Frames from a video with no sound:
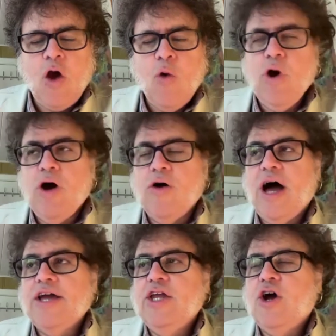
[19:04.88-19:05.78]
Well,
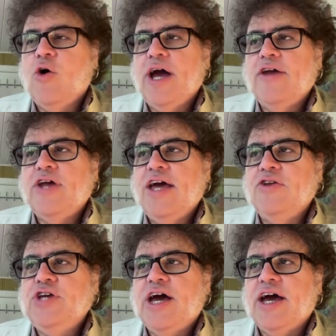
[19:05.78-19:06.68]

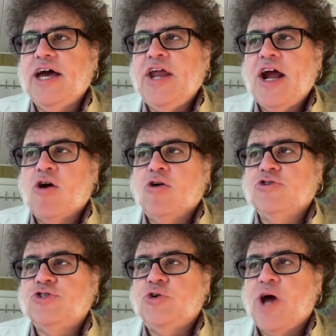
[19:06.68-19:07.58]
and yeah, and
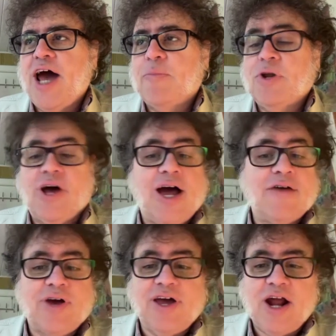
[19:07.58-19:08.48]
errors do happen.
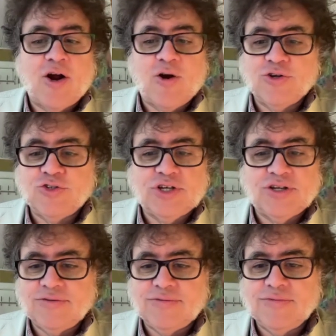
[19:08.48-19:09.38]
I've had errors
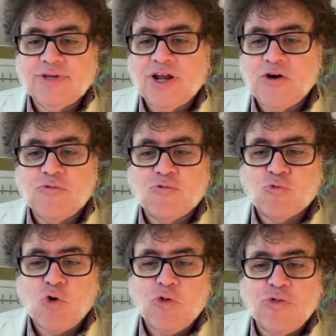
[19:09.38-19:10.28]
and
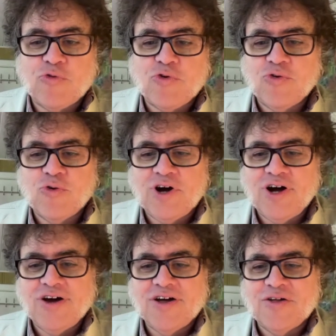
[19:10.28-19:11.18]
roll
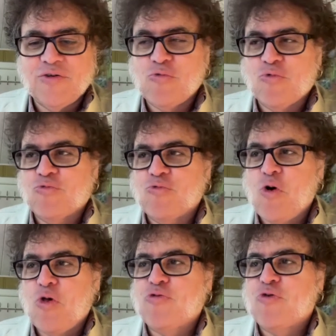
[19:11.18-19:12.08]

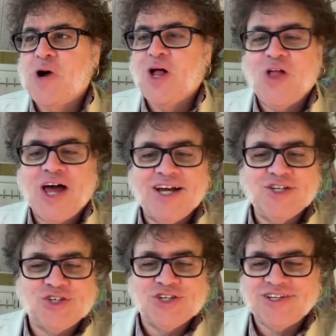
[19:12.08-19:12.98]
through my
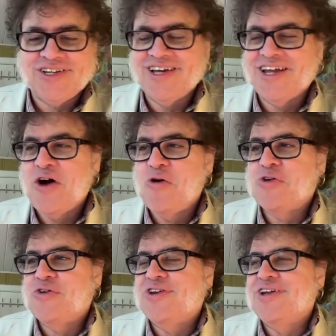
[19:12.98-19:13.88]
legs, and
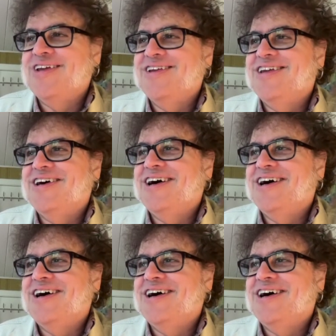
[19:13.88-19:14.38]
and